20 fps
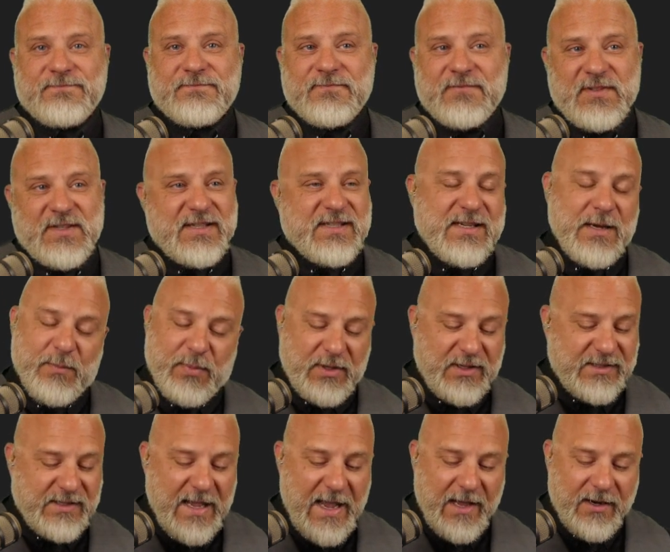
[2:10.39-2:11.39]
It's as simple as
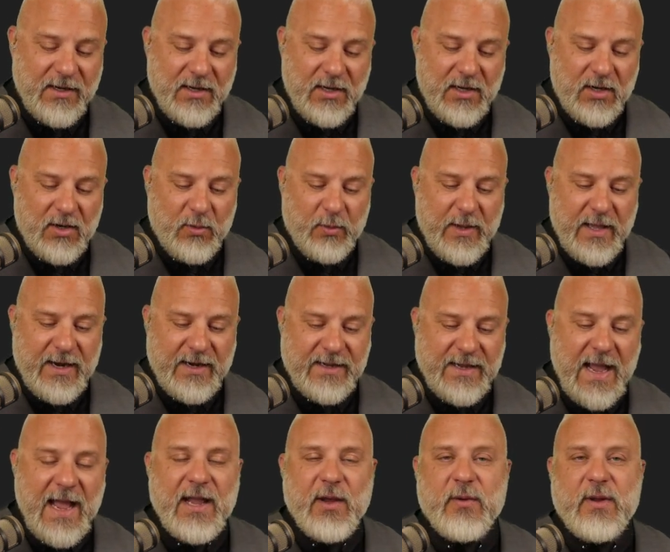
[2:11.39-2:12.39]
that. We had a
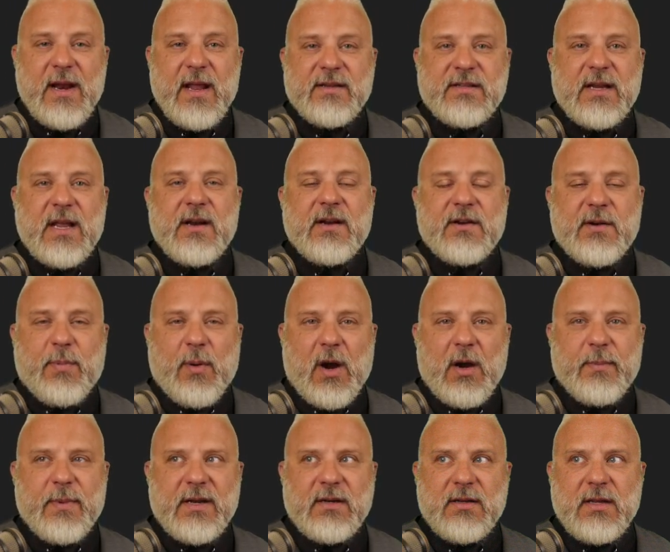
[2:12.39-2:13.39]
guy who was on our
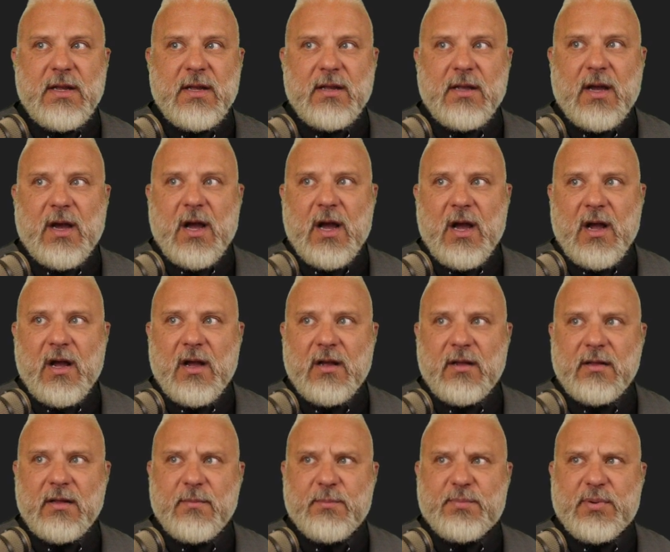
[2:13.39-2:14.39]
department,
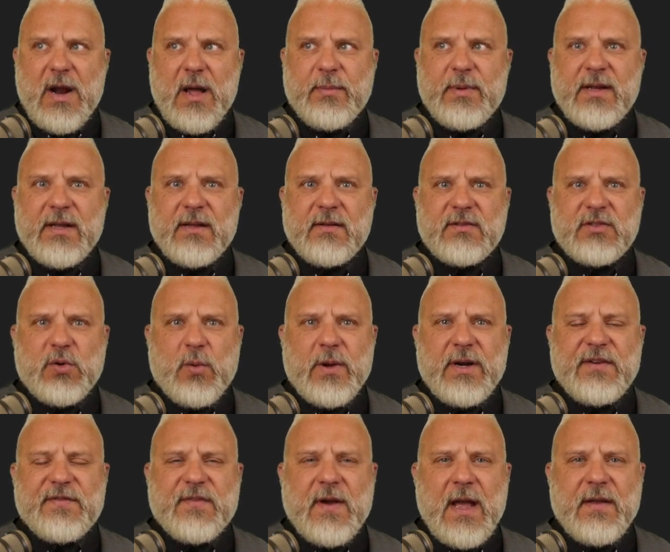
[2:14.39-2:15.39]
probably a
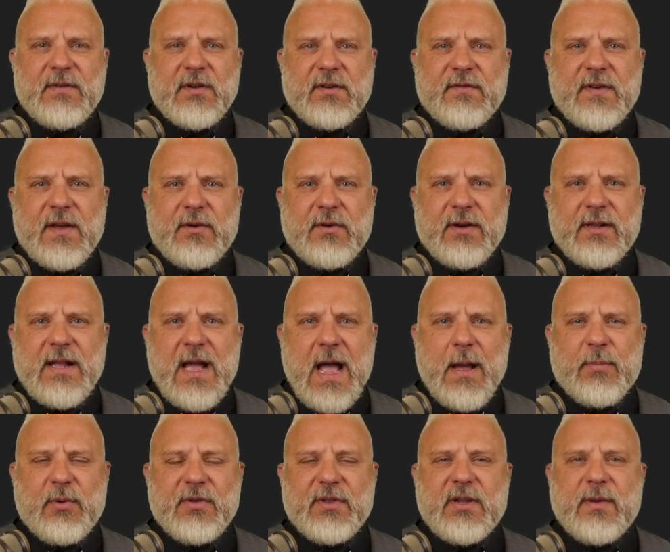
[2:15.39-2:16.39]
25-year veteran cop
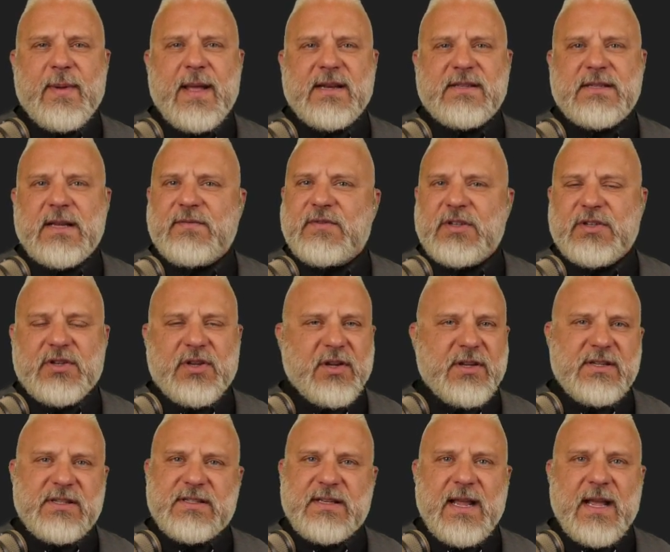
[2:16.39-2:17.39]
who the command staff just
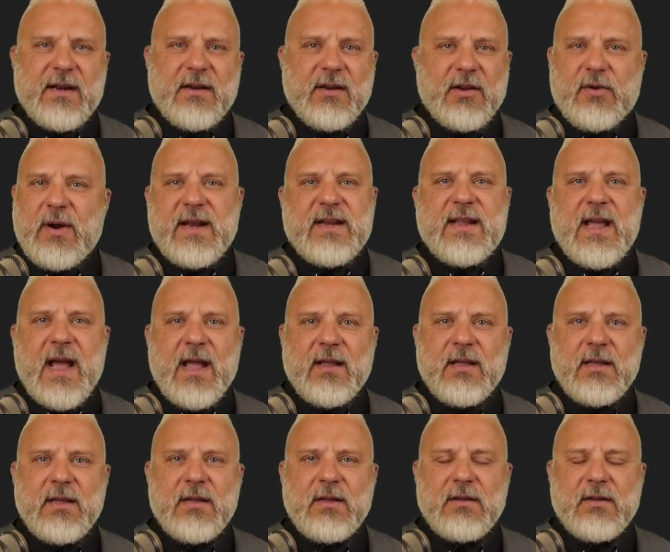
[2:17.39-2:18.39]
couldn't stand. Great guy,
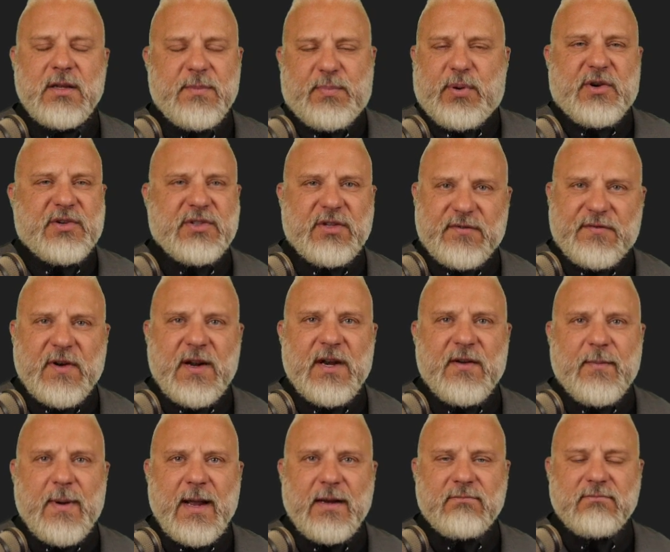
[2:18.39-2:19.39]
personal friend of
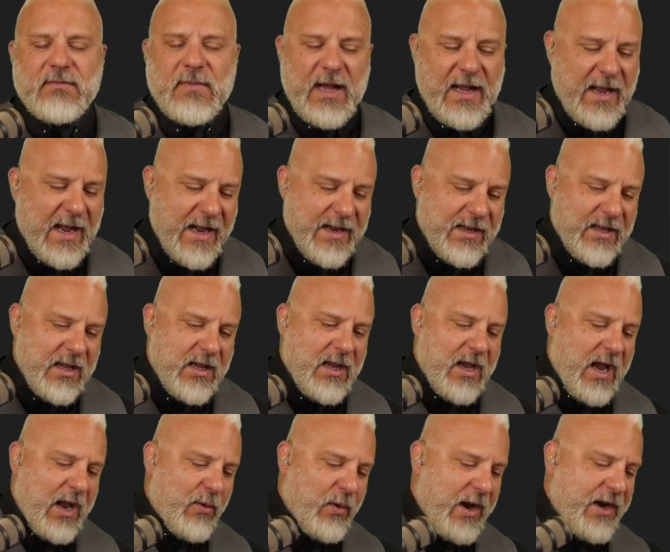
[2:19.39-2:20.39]
mine.
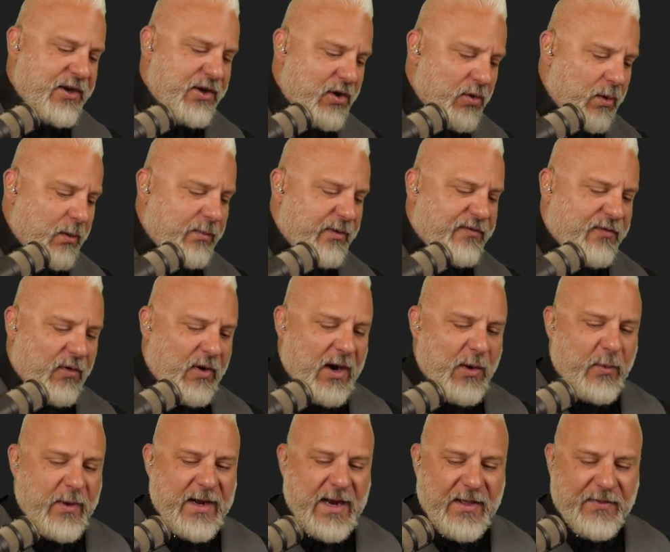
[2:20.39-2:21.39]
I knew him before I
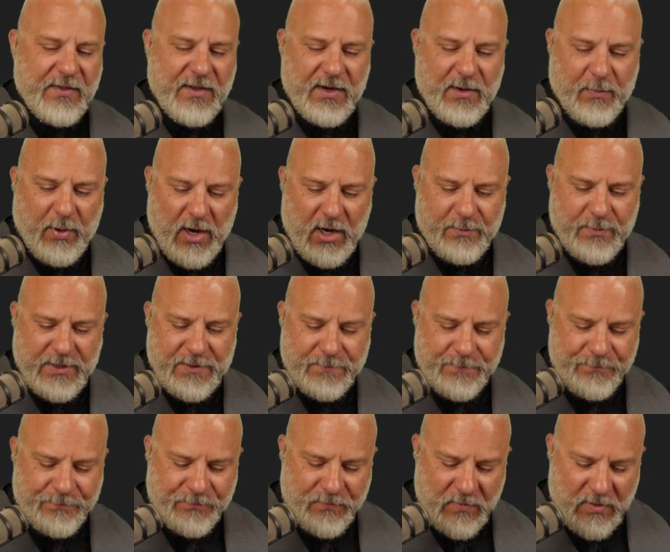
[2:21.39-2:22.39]
went on the department
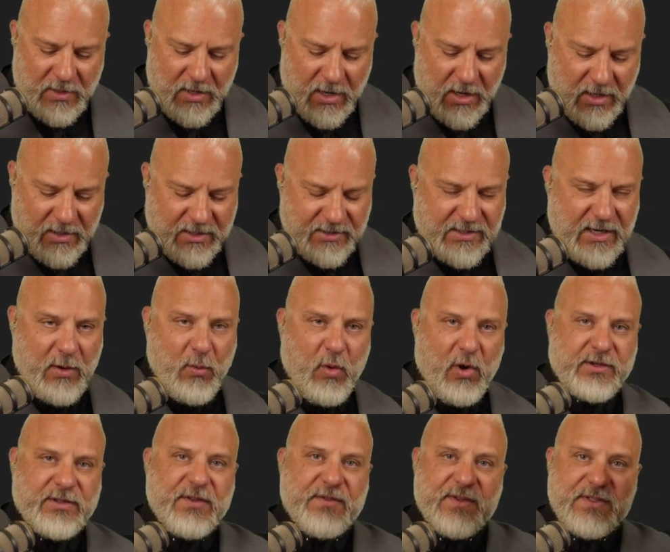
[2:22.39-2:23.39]
because I
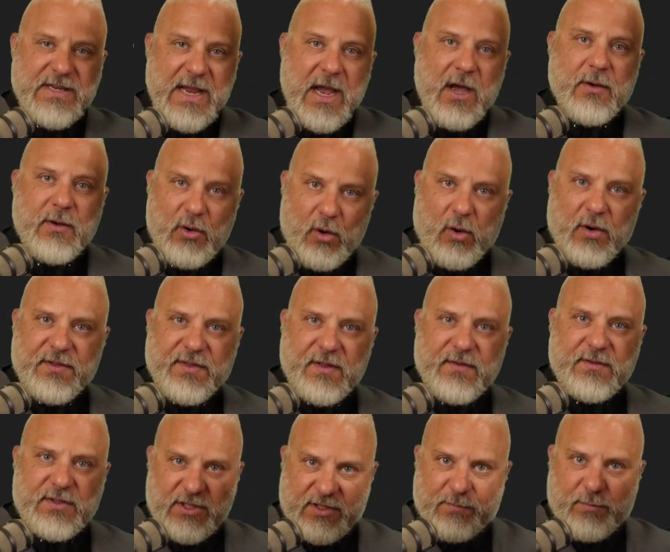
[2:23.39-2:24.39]
worked at the town north of,
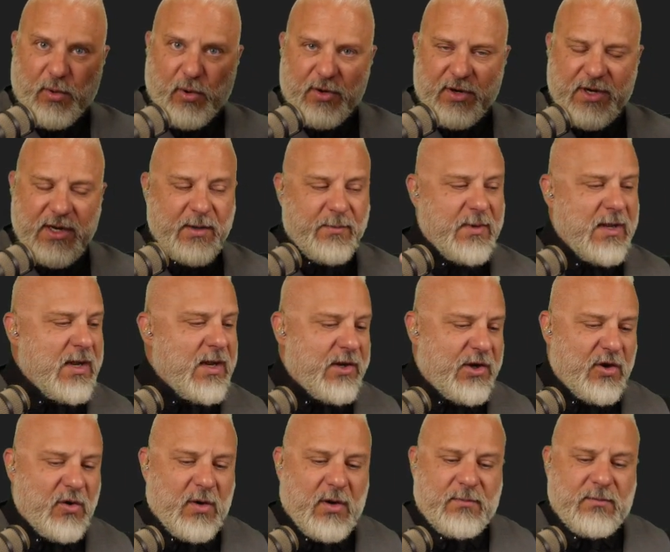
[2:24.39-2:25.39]
just bordered him,
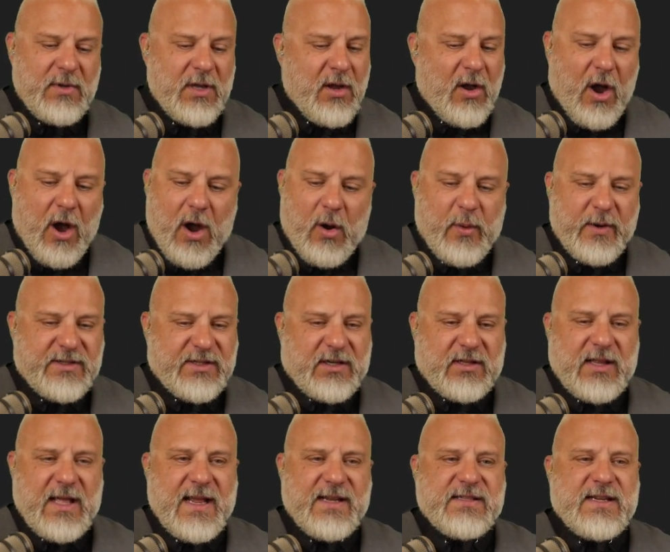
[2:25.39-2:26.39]
knew him, always a
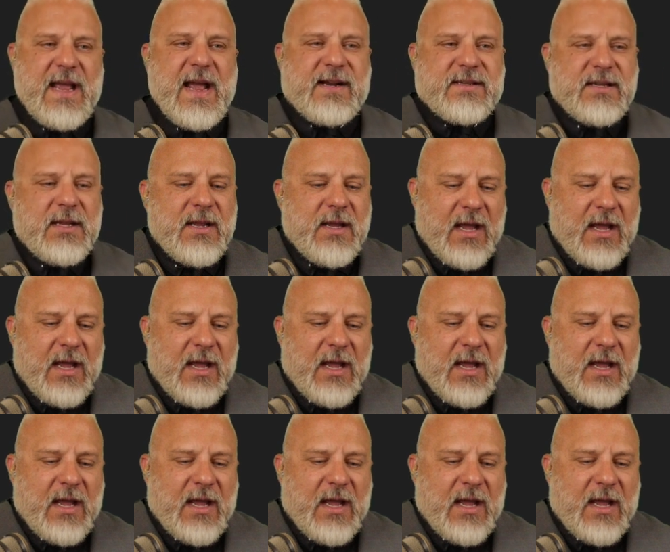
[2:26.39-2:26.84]
class act.